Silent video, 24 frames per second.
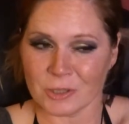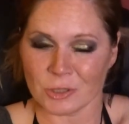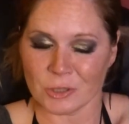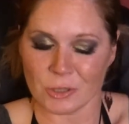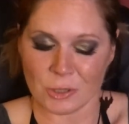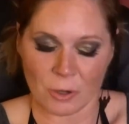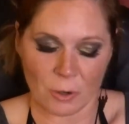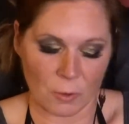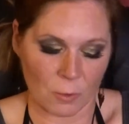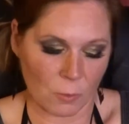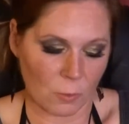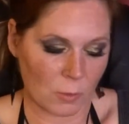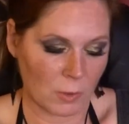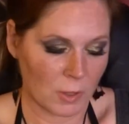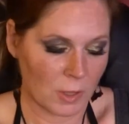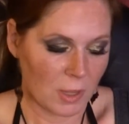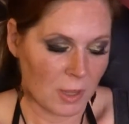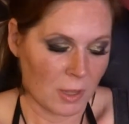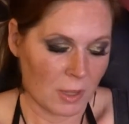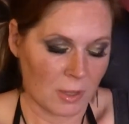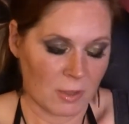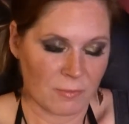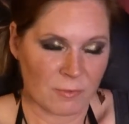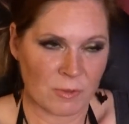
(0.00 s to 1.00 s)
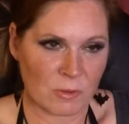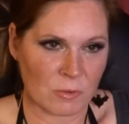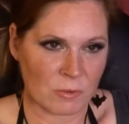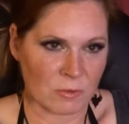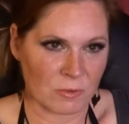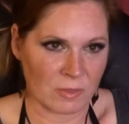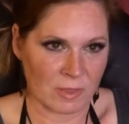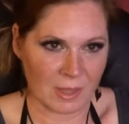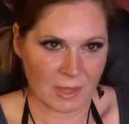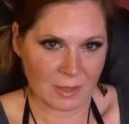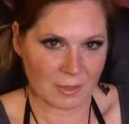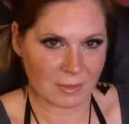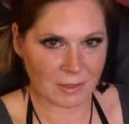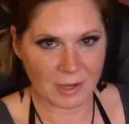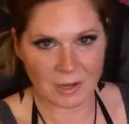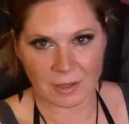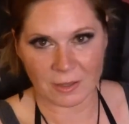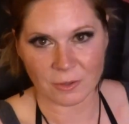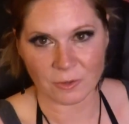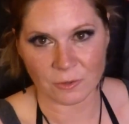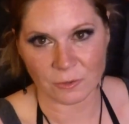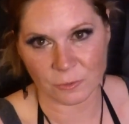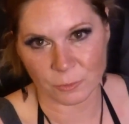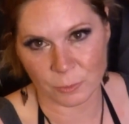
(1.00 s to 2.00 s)
So if you think that
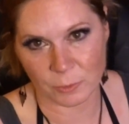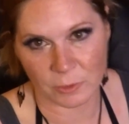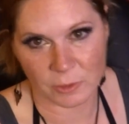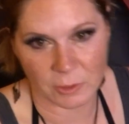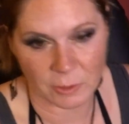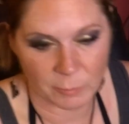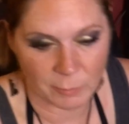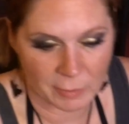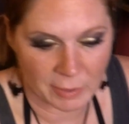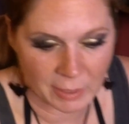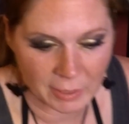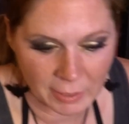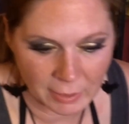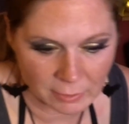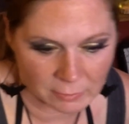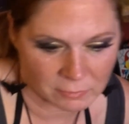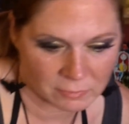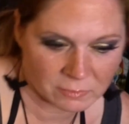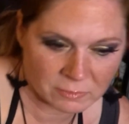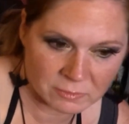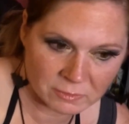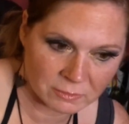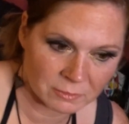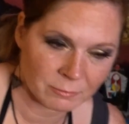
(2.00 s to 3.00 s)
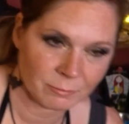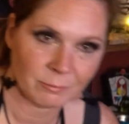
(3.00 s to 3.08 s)
it looks really big, it's